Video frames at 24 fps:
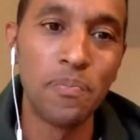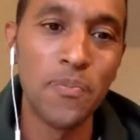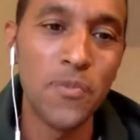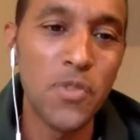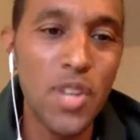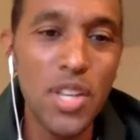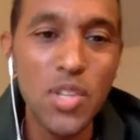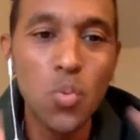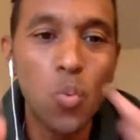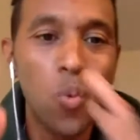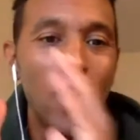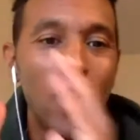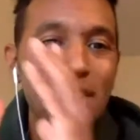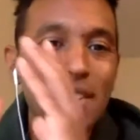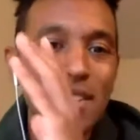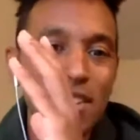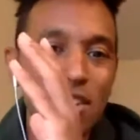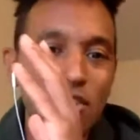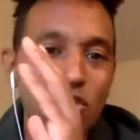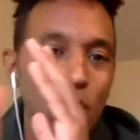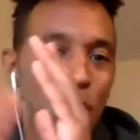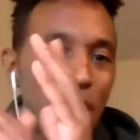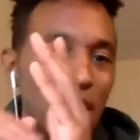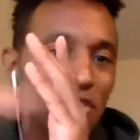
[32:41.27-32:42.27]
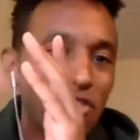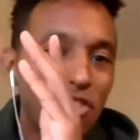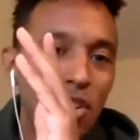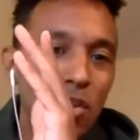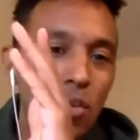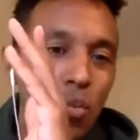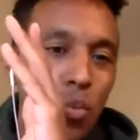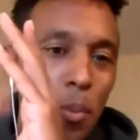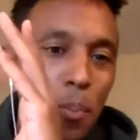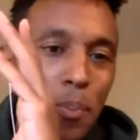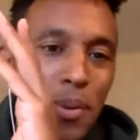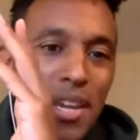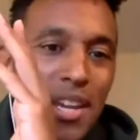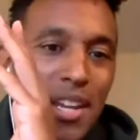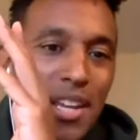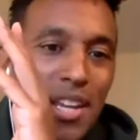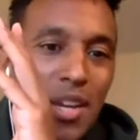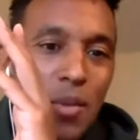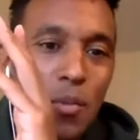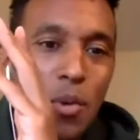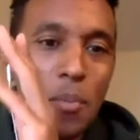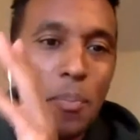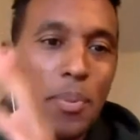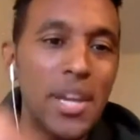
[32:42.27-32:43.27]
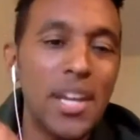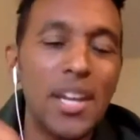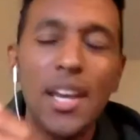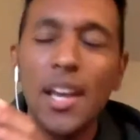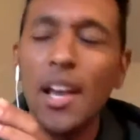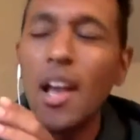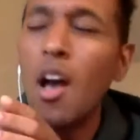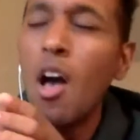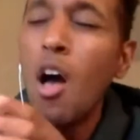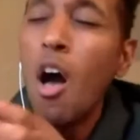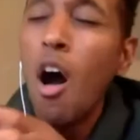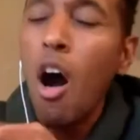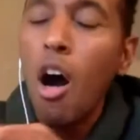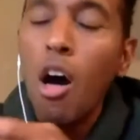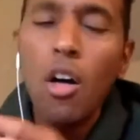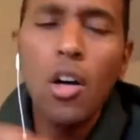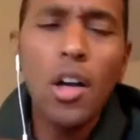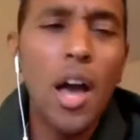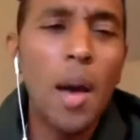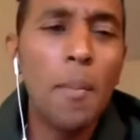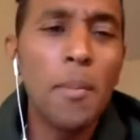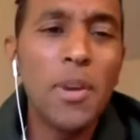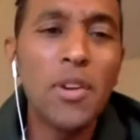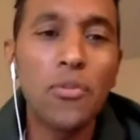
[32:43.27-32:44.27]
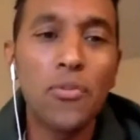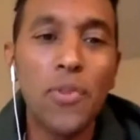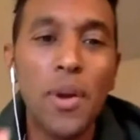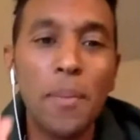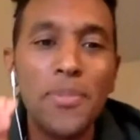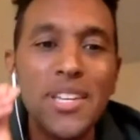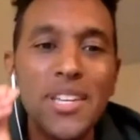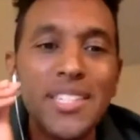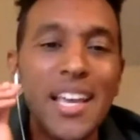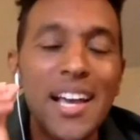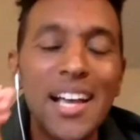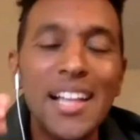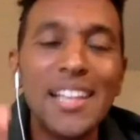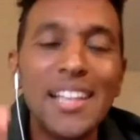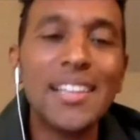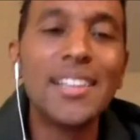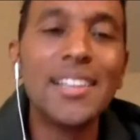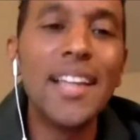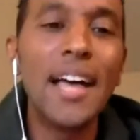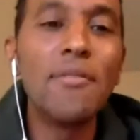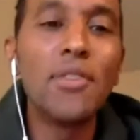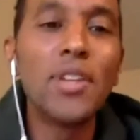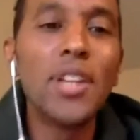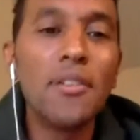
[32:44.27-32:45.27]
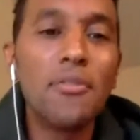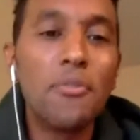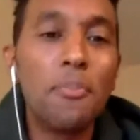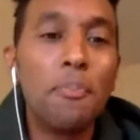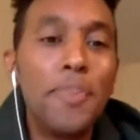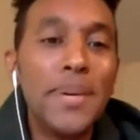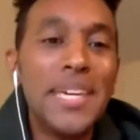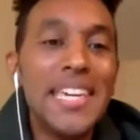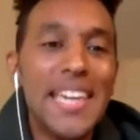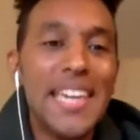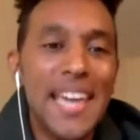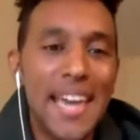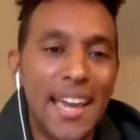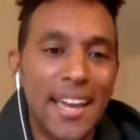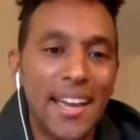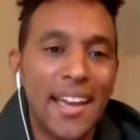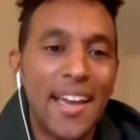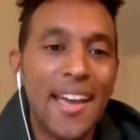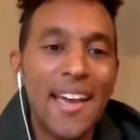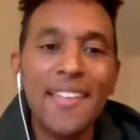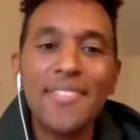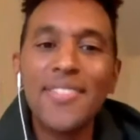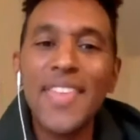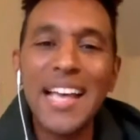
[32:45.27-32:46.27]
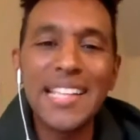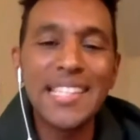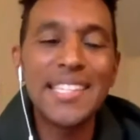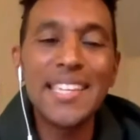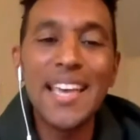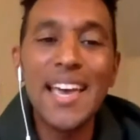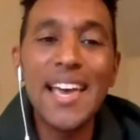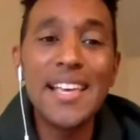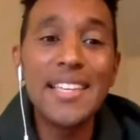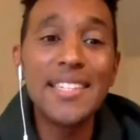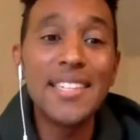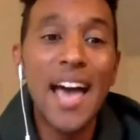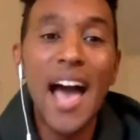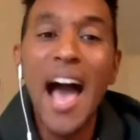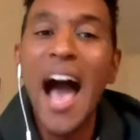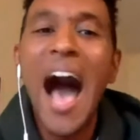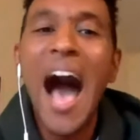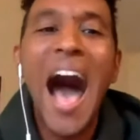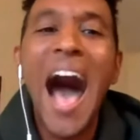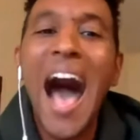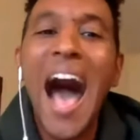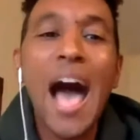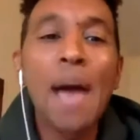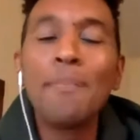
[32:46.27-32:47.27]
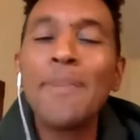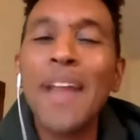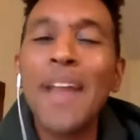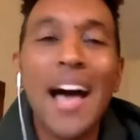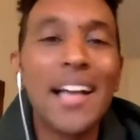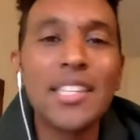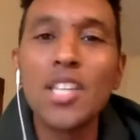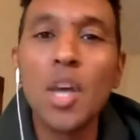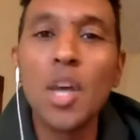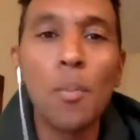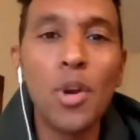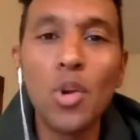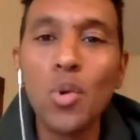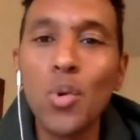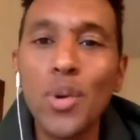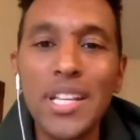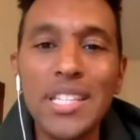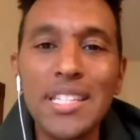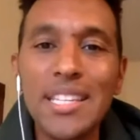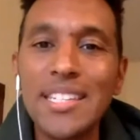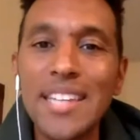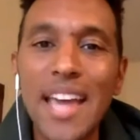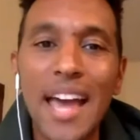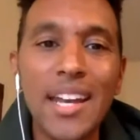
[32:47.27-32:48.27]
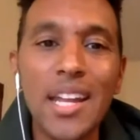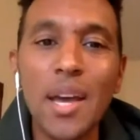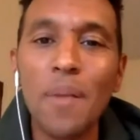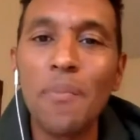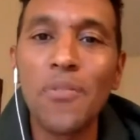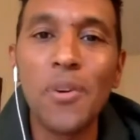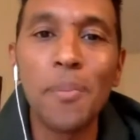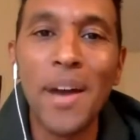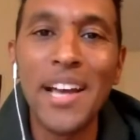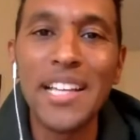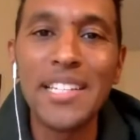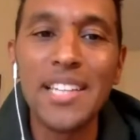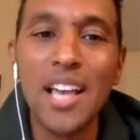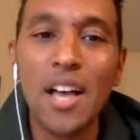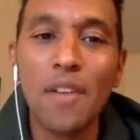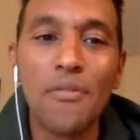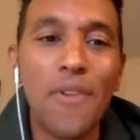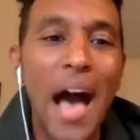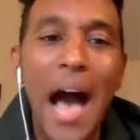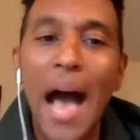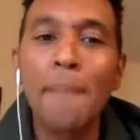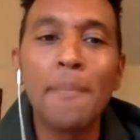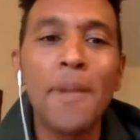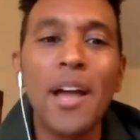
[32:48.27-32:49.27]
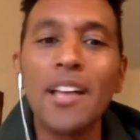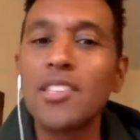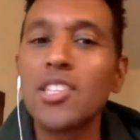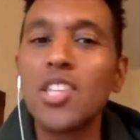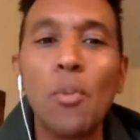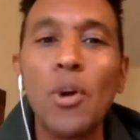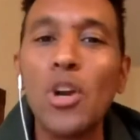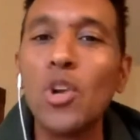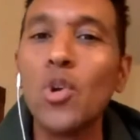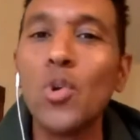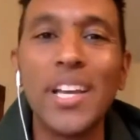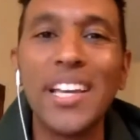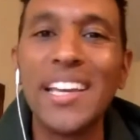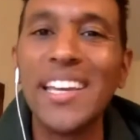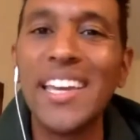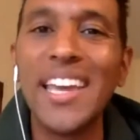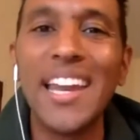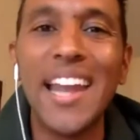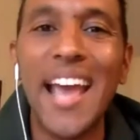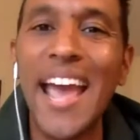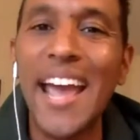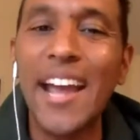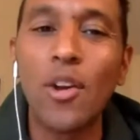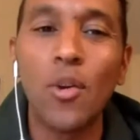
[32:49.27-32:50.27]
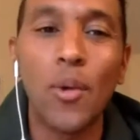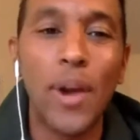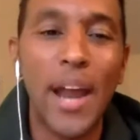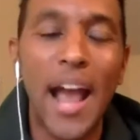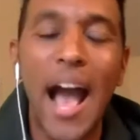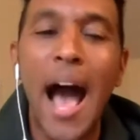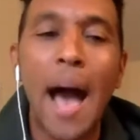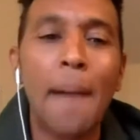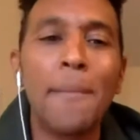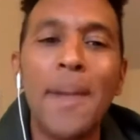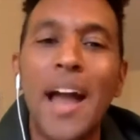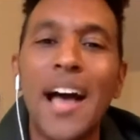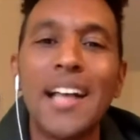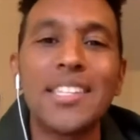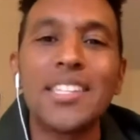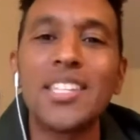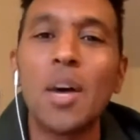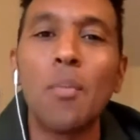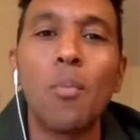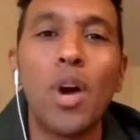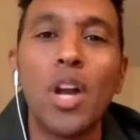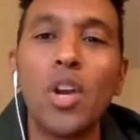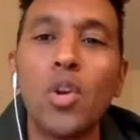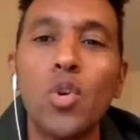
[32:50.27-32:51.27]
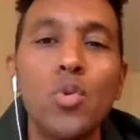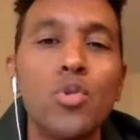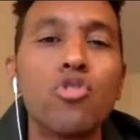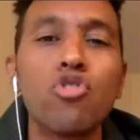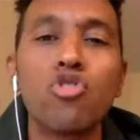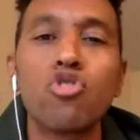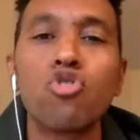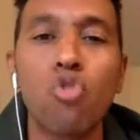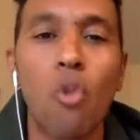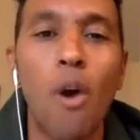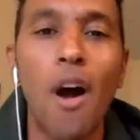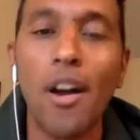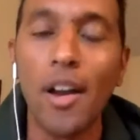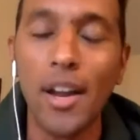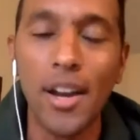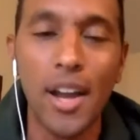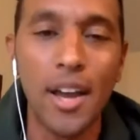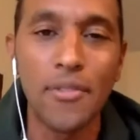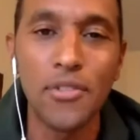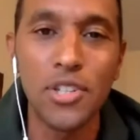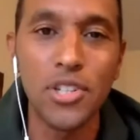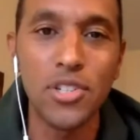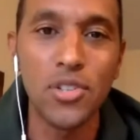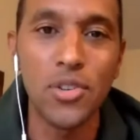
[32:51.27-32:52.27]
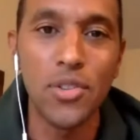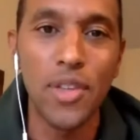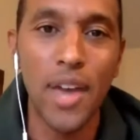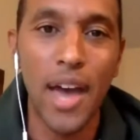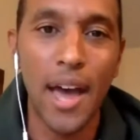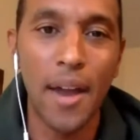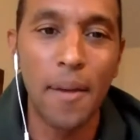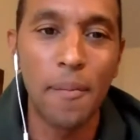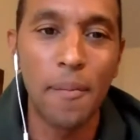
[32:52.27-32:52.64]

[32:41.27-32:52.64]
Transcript: So that's one situation, repeating and repeating, all coming from this level of being that says, I'm not someone who can stand up for myself. I'm not someone who can get angry. I'm not someone who's strong enough to do that.